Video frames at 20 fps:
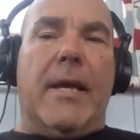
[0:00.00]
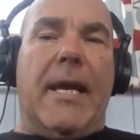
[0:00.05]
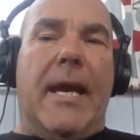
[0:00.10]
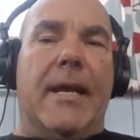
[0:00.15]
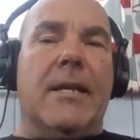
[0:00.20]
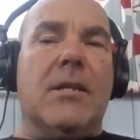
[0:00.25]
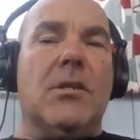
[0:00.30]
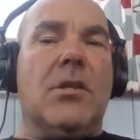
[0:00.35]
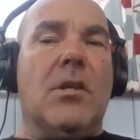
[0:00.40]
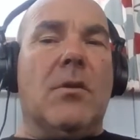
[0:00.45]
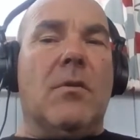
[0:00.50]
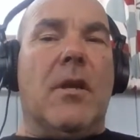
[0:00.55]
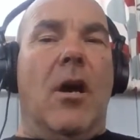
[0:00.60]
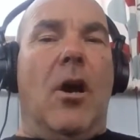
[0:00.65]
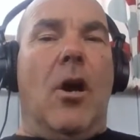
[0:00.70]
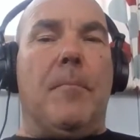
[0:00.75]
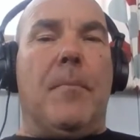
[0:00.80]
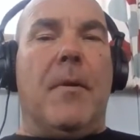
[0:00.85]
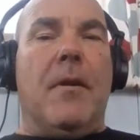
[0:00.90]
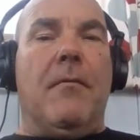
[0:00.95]
get into the
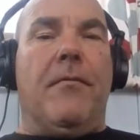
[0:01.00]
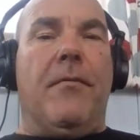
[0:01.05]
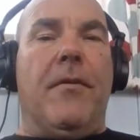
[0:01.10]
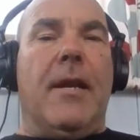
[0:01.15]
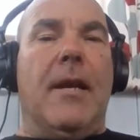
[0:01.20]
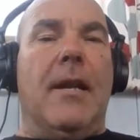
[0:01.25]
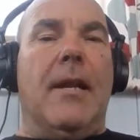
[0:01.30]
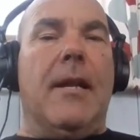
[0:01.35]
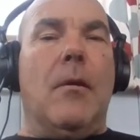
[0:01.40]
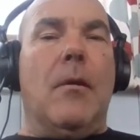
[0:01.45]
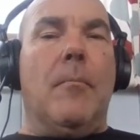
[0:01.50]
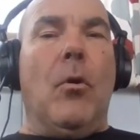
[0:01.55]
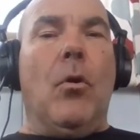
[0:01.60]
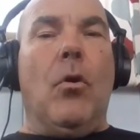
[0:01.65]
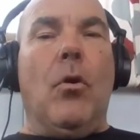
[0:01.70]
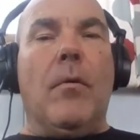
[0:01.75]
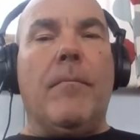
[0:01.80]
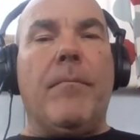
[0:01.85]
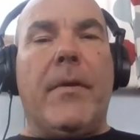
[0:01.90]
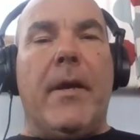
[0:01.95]
IPv4, a little
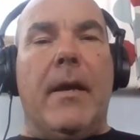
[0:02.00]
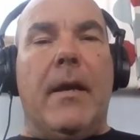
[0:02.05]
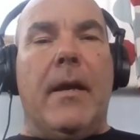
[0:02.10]
more